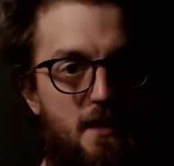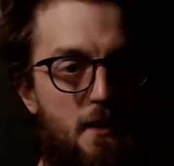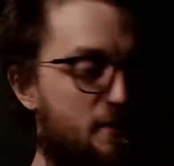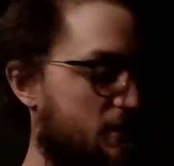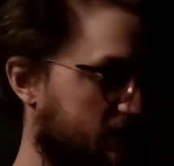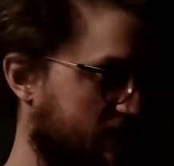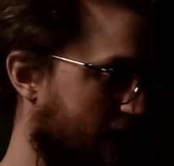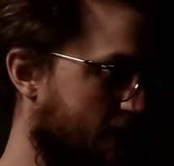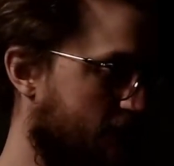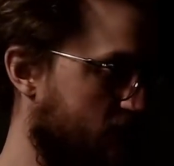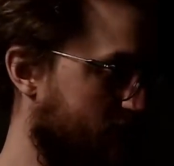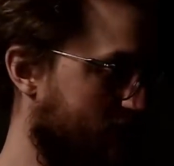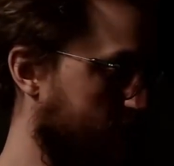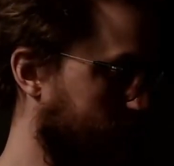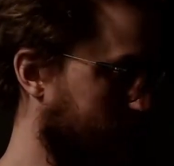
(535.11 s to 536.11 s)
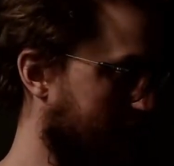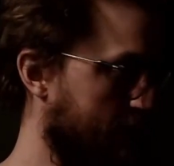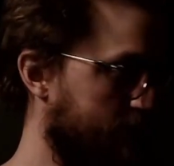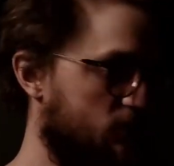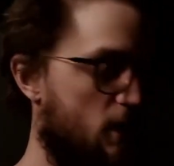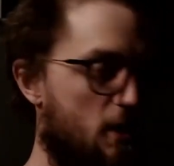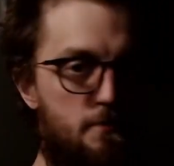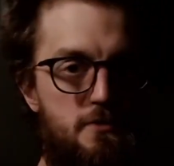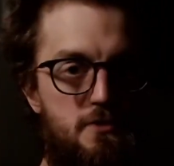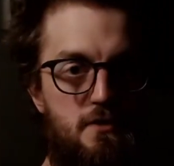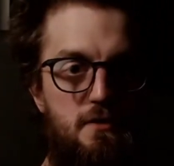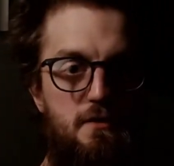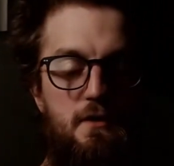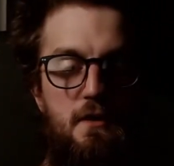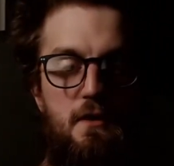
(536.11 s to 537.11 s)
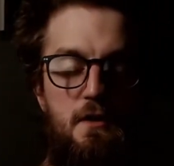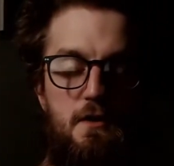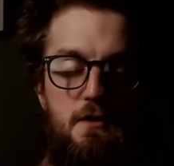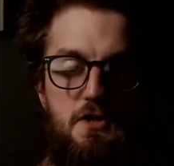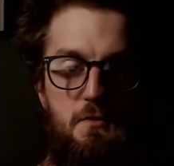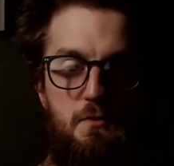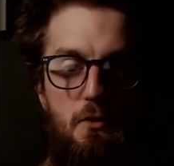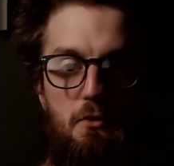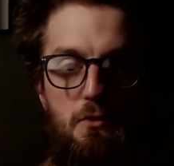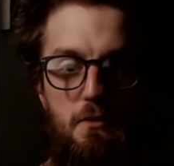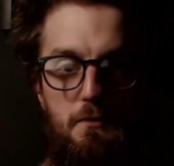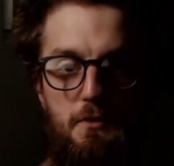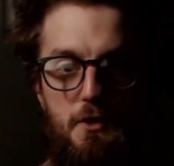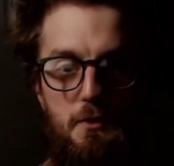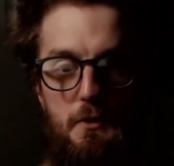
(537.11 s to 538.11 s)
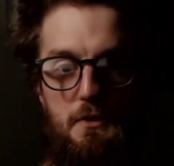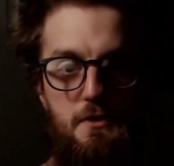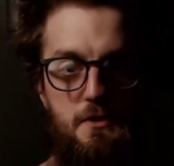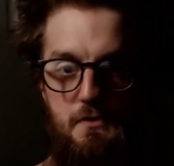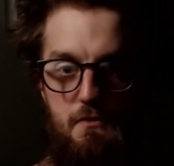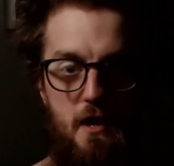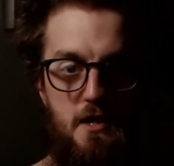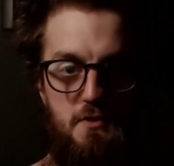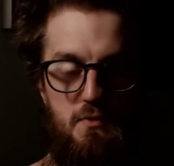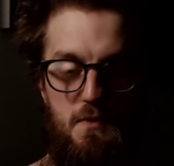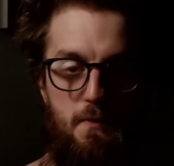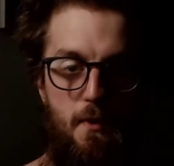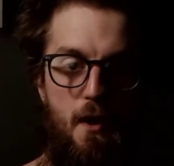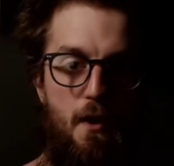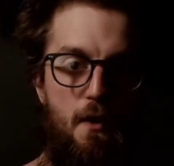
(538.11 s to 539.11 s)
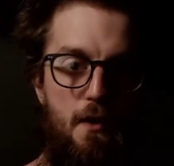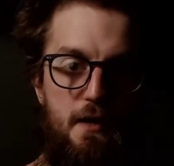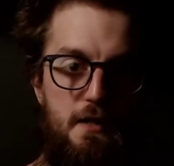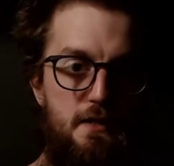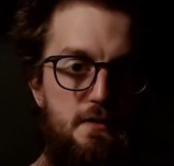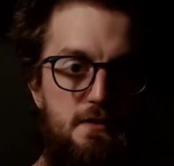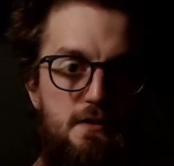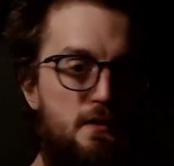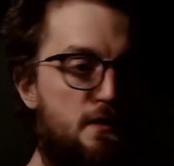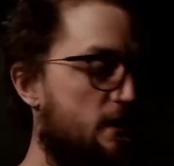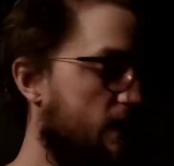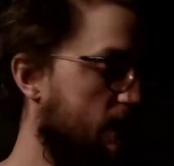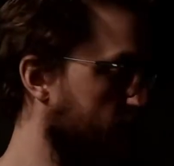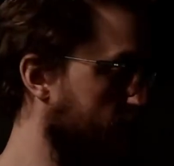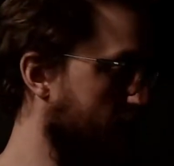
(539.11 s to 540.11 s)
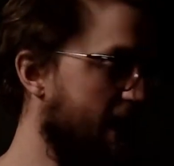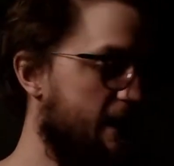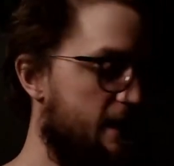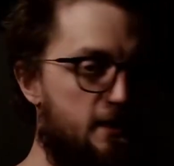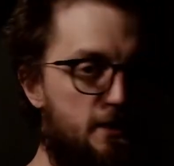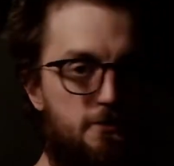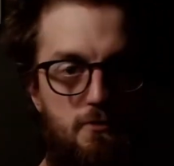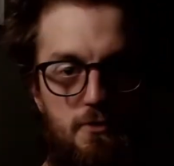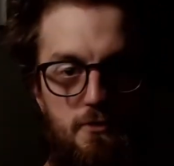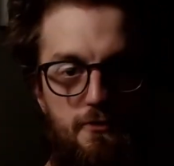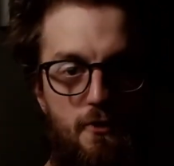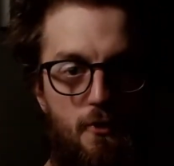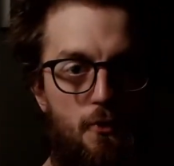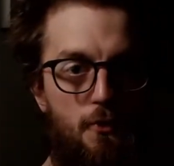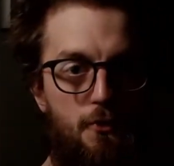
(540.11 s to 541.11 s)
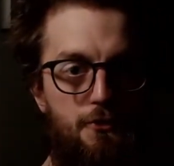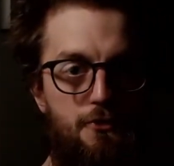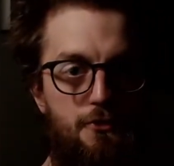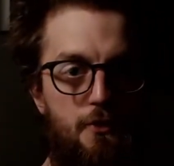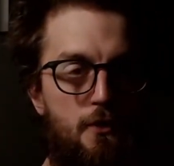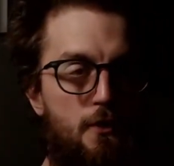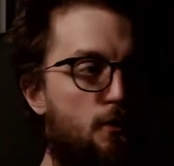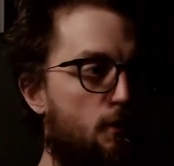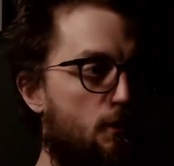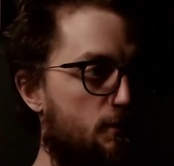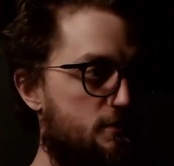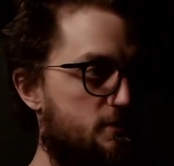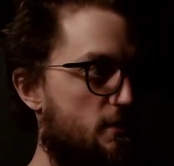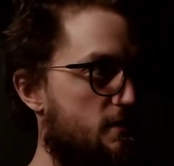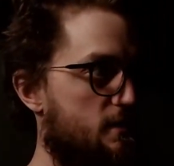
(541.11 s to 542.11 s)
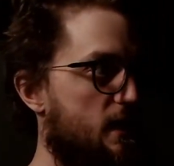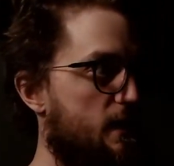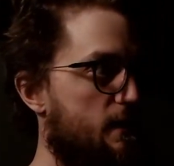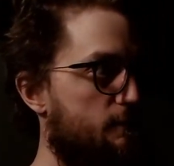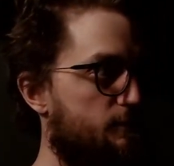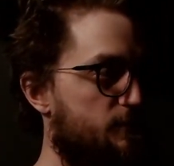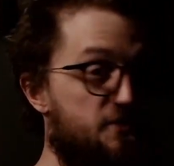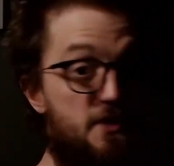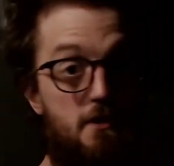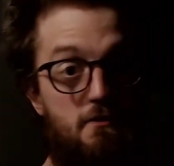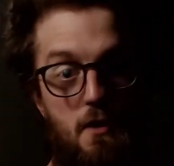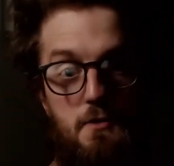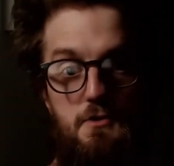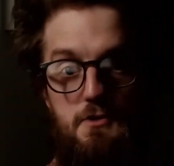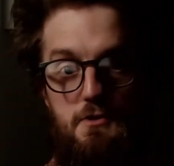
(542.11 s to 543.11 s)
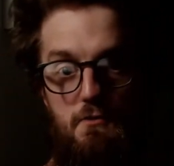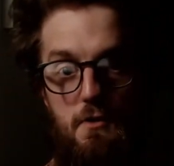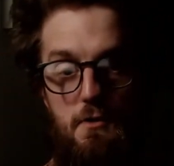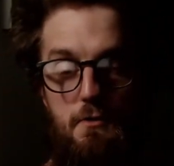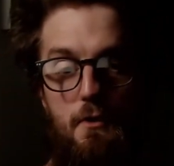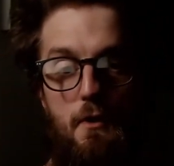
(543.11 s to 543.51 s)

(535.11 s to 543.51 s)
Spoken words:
I mean, I carry around laptops and small computers, Raspberry Pis, A through 4s, zeros through